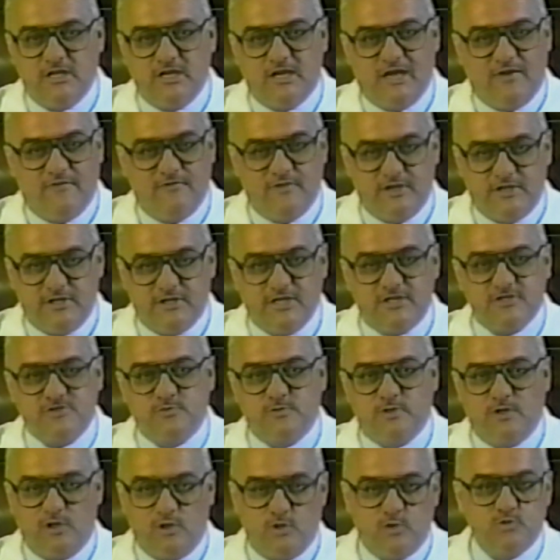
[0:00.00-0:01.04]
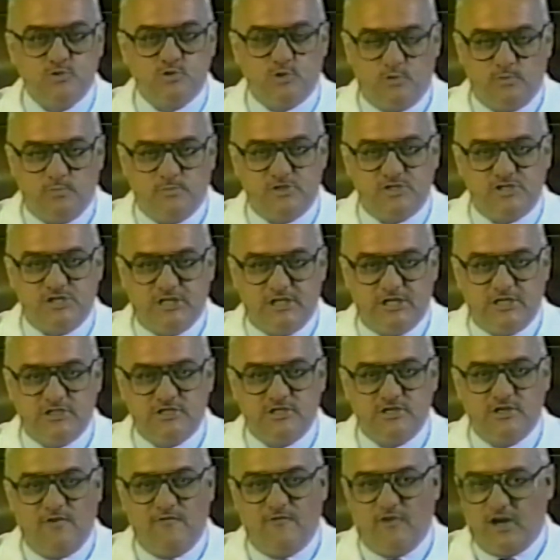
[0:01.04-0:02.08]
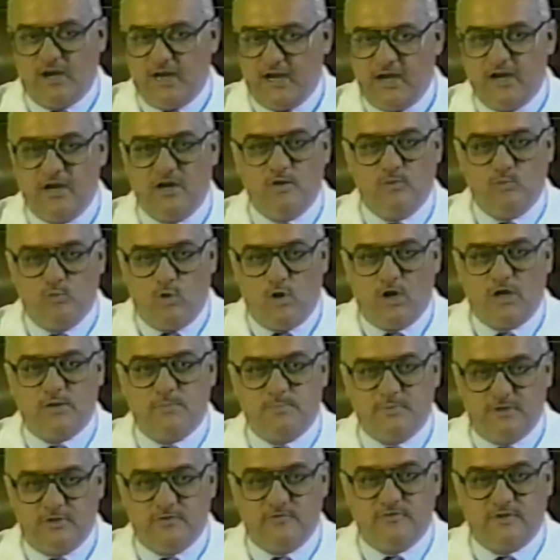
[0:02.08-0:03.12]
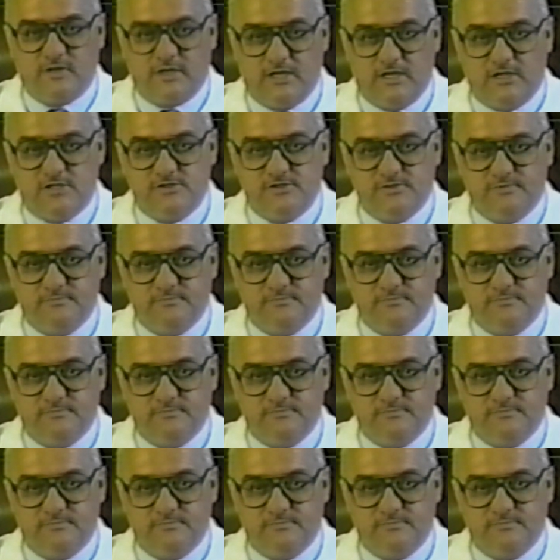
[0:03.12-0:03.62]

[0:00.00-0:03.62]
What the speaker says: of industrial ozone machines for air and water purification.